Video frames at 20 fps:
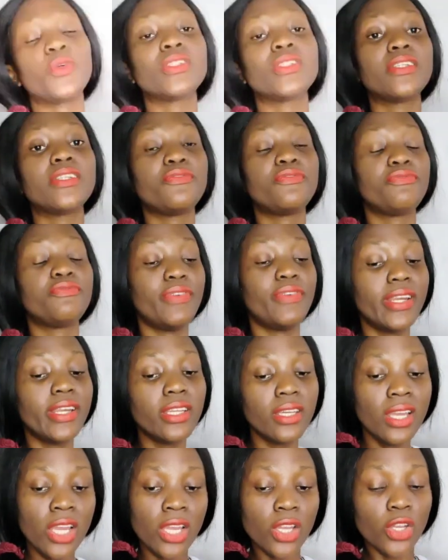it's a very
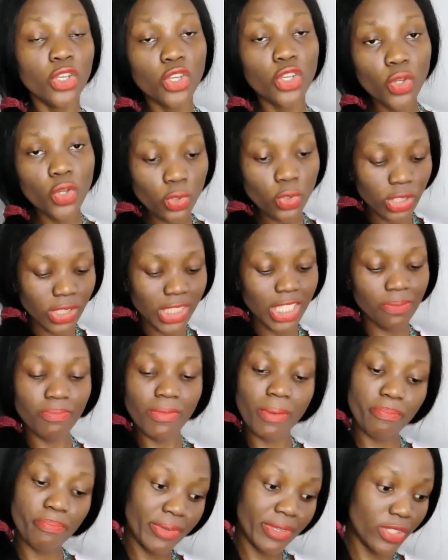cute statement
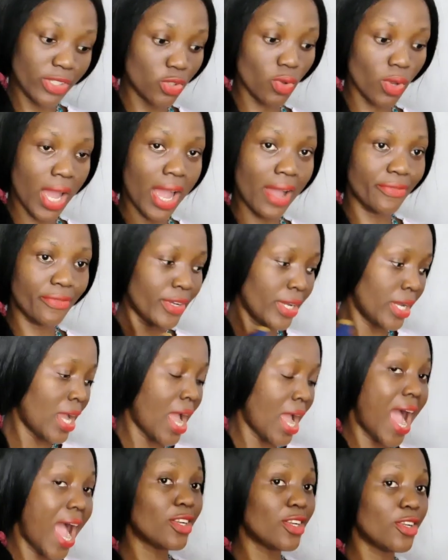piece to have.
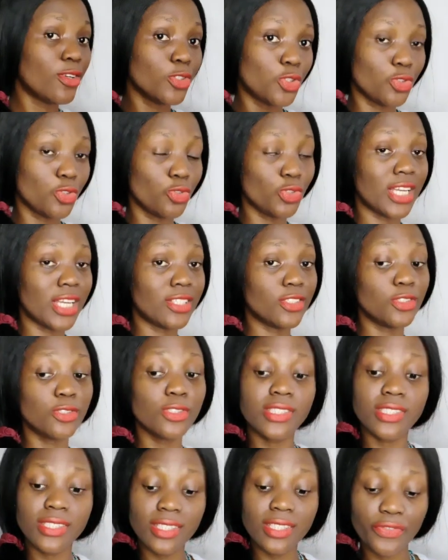And also you can also see
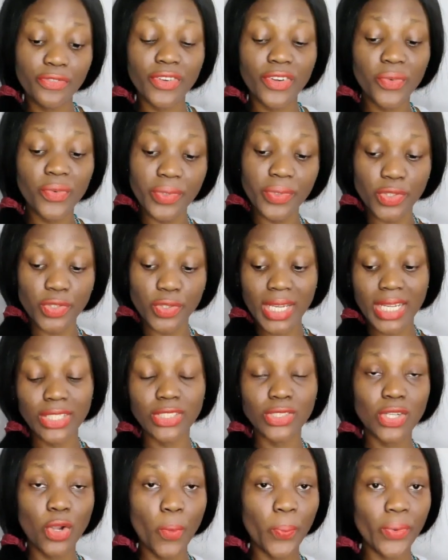different ways you can
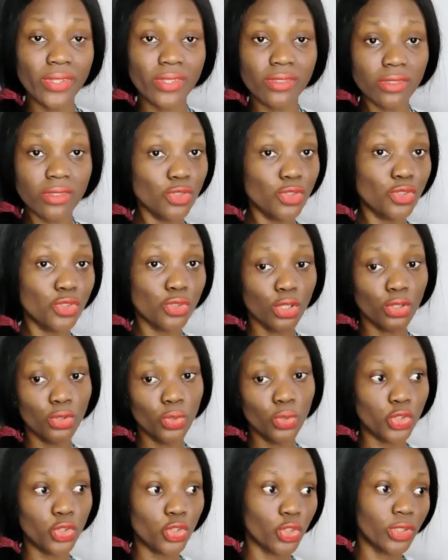incorporate it into your looks,
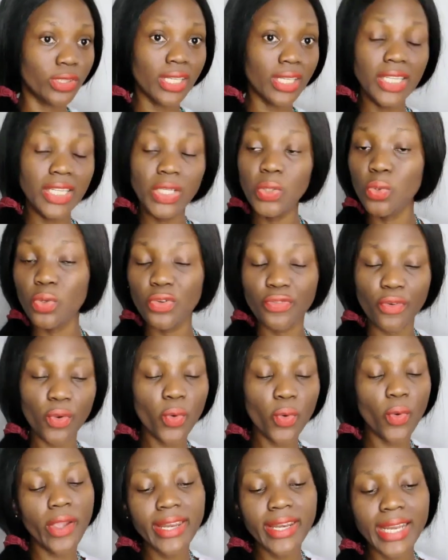your daily look for
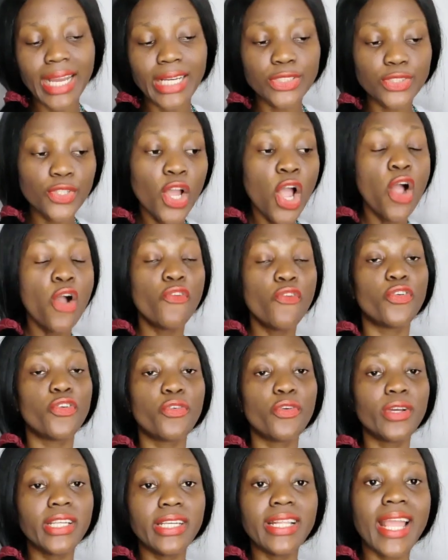going out, for
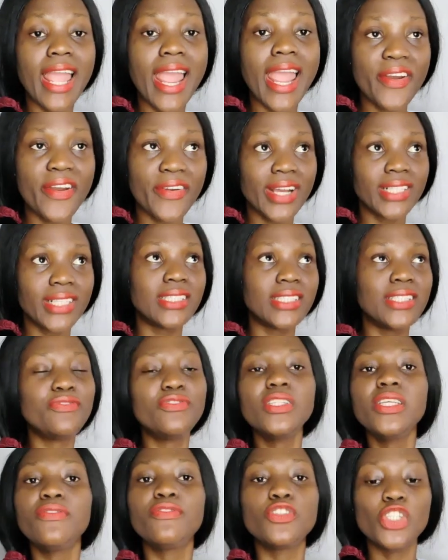running errands, even if
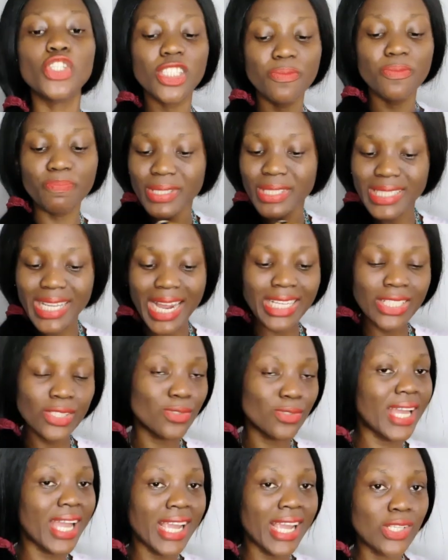you just basically tie
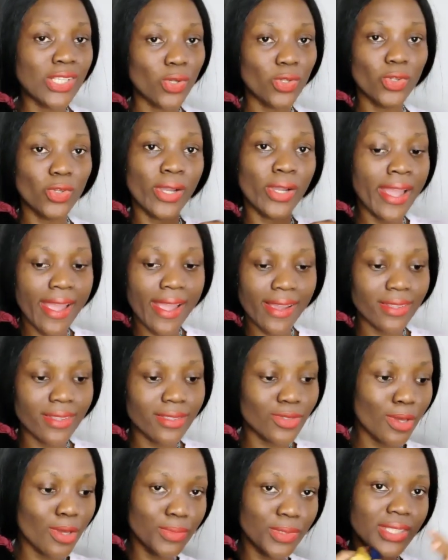it on your head,
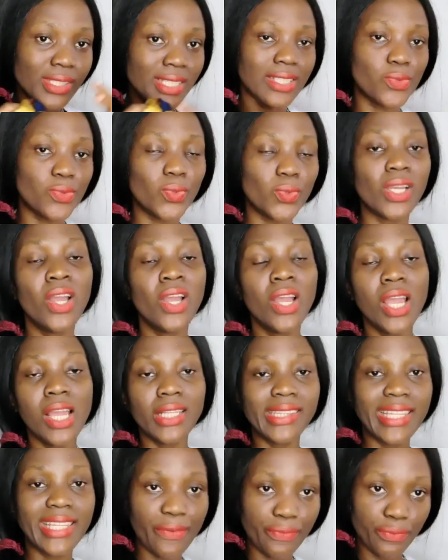something that will
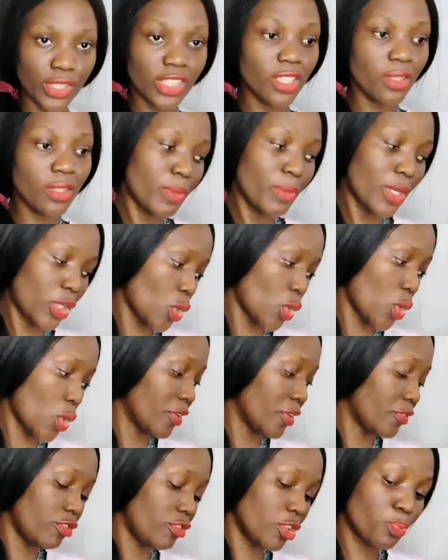definitely make your outfit
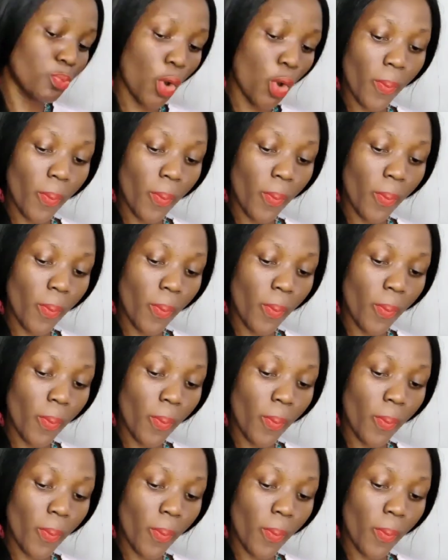pop.